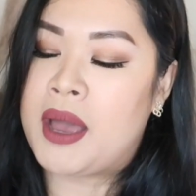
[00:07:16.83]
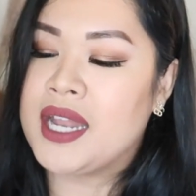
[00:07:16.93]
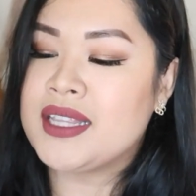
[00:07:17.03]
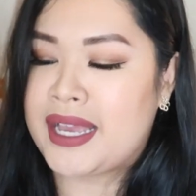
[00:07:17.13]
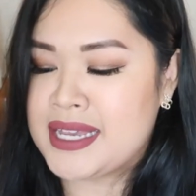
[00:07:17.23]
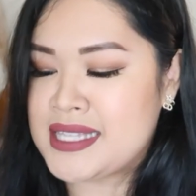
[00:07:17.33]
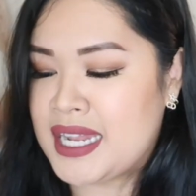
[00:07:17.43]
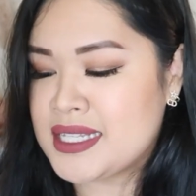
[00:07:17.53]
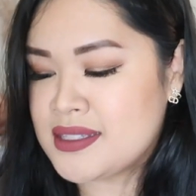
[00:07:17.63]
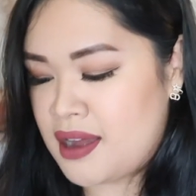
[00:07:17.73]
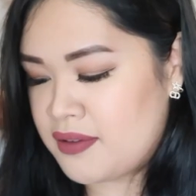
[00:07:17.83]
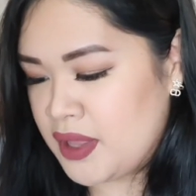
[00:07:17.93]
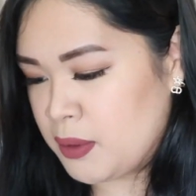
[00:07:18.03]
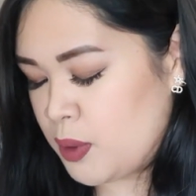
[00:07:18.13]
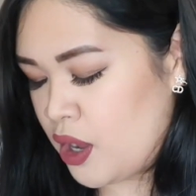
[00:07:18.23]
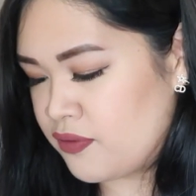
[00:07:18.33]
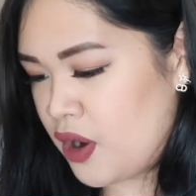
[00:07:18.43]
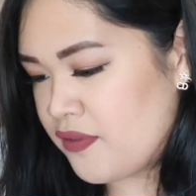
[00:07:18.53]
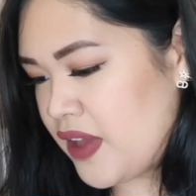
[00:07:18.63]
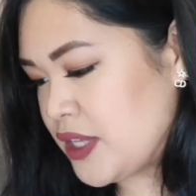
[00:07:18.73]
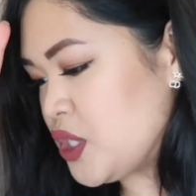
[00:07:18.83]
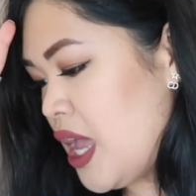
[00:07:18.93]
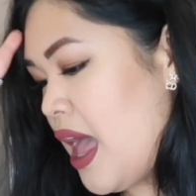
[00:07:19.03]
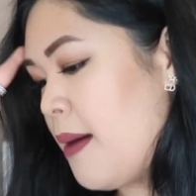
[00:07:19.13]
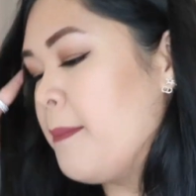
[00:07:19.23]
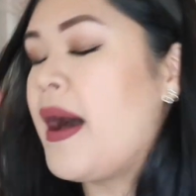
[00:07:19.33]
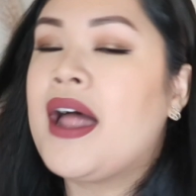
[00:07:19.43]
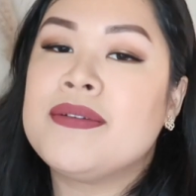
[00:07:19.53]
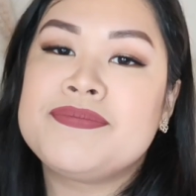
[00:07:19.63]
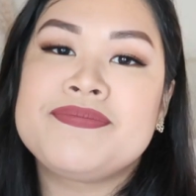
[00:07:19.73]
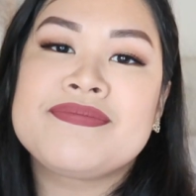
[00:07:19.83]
but like I said, it's not available on Farfetch. But